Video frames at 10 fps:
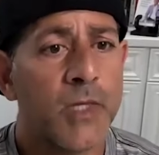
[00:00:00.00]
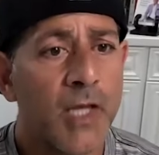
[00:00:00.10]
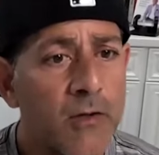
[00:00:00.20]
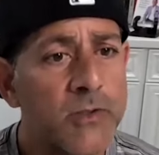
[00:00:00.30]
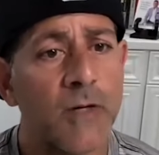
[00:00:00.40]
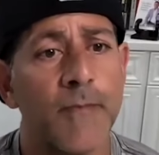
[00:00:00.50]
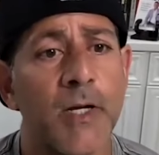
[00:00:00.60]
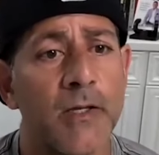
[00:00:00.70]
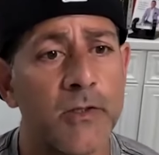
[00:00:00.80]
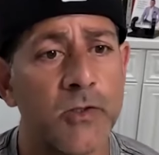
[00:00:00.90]
tell
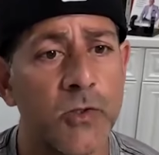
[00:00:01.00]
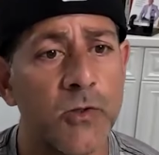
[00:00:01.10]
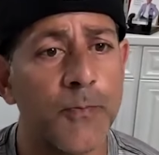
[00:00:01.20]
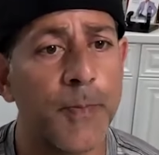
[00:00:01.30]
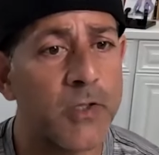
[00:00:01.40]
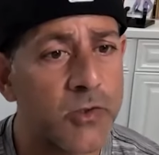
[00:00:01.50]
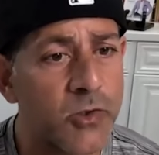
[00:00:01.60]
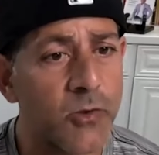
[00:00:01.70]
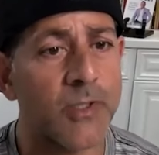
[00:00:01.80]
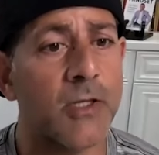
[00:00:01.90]
somebody the truth, but you
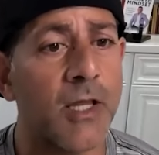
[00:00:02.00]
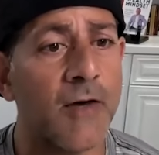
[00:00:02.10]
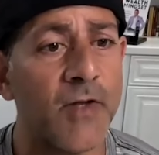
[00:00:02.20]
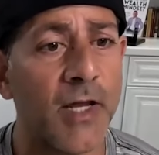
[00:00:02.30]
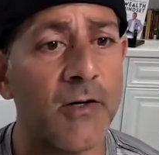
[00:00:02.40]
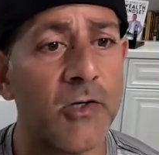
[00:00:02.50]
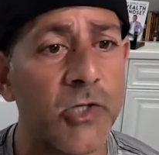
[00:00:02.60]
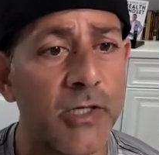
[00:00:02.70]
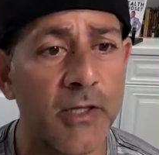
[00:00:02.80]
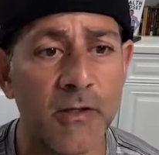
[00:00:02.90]
do it with a loving
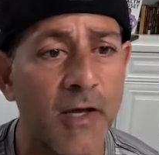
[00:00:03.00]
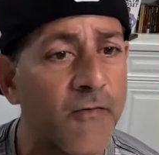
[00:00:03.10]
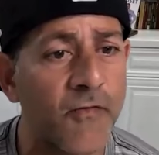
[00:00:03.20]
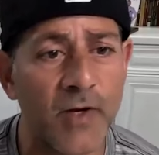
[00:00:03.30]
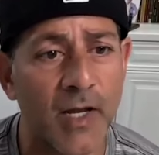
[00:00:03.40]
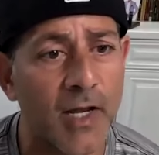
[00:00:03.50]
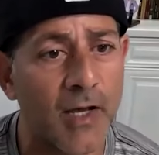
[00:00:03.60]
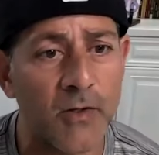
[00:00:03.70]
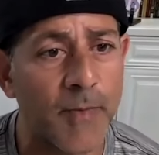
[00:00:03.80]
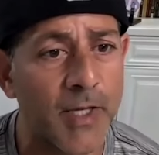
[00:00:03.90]
energy, they'll never forget how
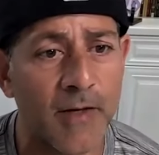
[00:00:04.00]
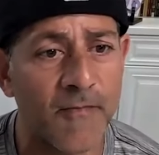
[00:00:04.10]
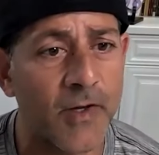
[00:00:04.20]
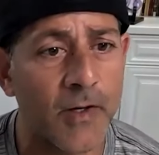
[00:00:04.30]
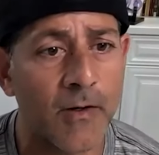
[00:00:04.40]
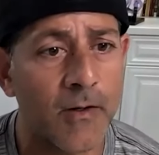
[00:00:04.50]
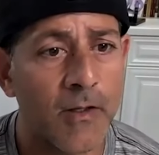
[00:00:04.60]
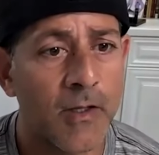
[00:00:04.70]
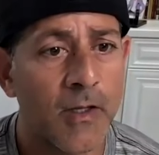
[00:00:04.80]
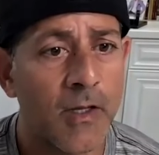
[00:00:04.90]
you made them feel.
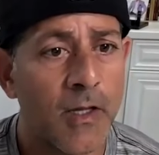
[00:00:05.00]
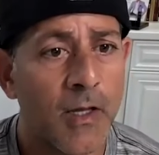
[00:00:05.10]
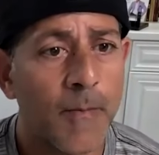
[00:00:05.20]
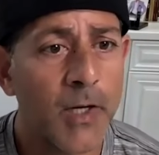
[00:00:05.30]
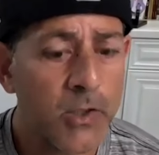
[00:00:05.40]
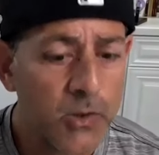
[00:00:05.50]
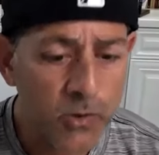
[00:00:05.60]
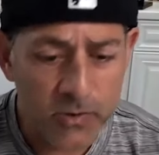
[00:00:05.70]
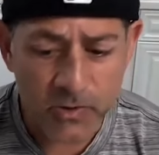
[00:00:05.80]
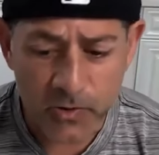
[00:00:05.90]
But
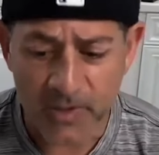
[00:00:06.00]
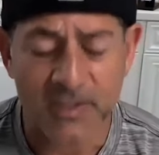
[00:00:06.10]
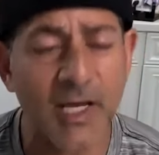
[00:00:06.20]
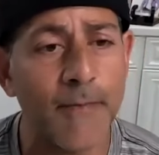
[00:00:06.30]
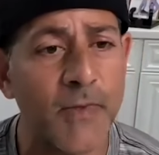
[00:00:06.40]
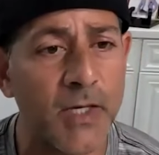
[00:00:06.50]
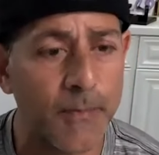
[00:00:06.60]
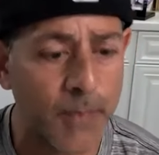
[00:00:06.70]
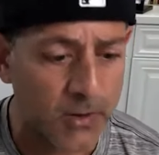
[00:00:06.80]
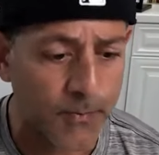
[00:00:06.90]
you do the same
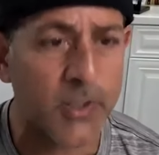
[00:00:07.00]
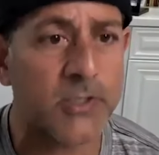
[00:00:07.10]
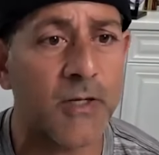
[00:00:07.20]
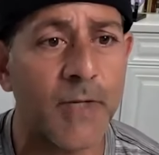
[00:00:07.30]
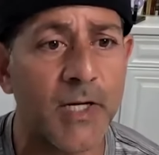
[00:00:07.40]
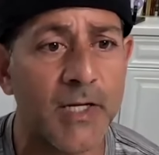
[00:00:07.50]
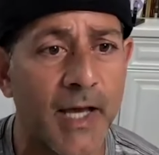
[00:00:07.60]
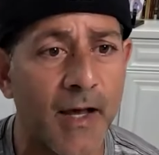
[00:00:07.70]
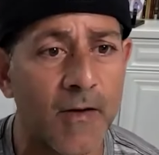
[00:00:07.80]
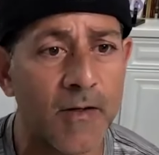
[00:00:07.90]
thing, but you put somebody
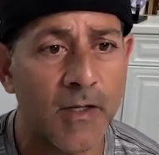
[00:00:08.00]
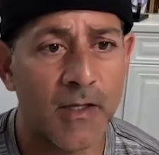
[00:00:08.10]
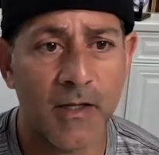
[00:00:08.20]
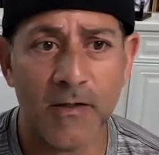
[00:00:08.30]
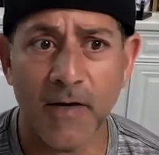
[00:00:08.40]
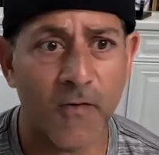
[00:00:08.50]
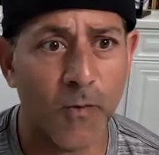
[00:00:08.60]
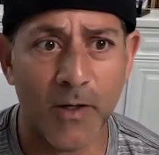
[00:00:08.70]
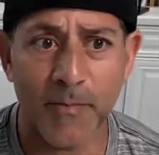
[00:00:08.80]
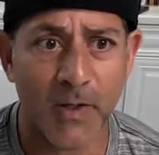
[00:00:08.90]
down, they'll never
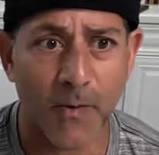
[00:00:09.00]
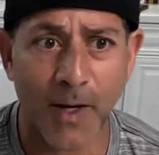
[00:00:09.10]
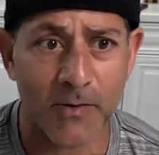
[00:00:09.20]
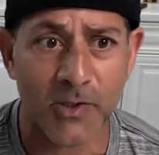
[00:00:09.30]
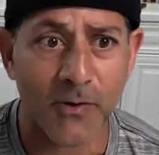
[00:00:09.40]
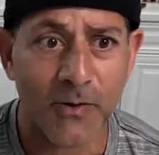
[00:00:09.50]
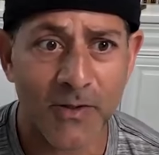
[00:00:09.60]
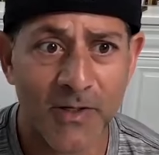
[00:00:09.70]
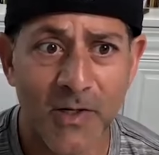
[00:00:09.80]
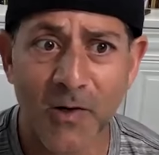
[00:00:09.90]
want to be around you.
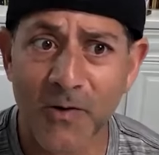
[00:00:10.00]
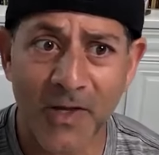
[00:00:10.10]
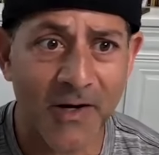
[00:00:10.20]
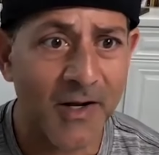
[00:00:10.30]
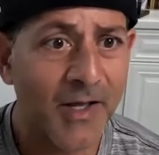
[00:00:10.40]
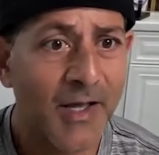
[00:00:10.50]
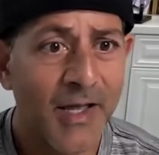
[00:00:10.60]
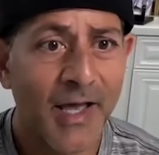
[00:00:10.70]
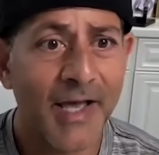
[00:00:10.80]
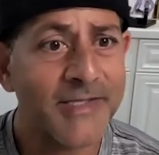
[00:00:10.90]
You know,
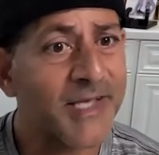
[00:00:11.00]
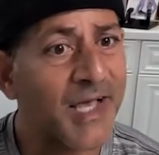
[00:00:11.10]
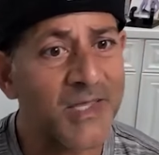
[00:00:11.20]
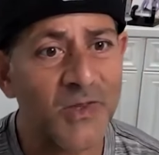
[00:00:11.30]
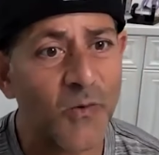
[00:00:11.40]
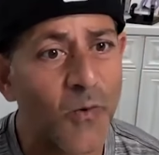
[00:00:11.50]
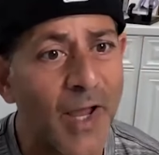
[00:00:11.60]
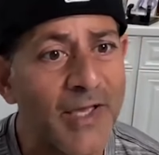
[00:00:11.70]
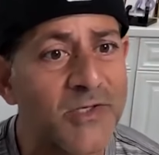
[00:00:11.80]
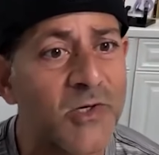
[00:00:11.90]
it's like the
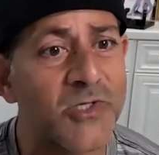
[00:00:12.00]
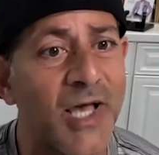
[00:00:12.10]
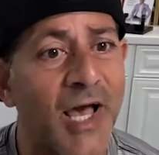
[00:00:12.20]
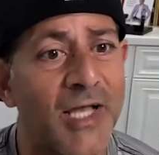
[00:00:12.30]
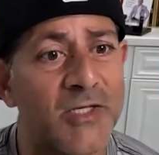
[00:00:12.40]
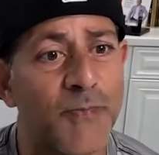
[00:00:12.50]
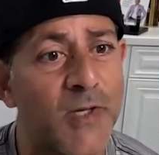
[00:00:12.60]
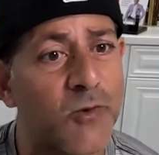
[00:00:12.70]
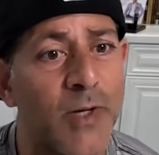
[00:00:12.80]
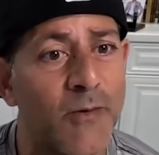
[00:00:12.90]
razor's edge
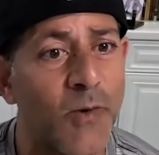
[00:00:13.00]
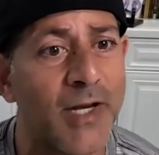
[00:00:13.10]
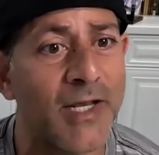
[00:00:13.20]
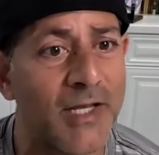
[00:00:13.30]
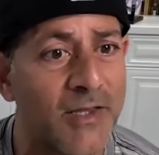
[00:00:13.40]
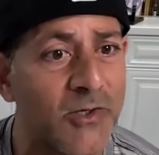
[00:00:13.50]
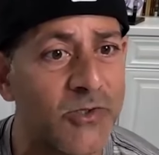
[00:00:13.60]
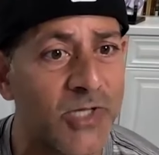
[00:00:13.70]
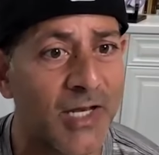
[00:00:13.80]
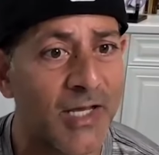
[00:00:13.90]
between winning and
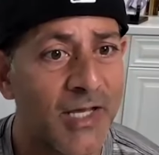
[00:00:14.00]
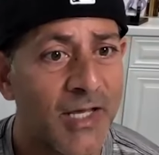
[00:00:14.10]
losing.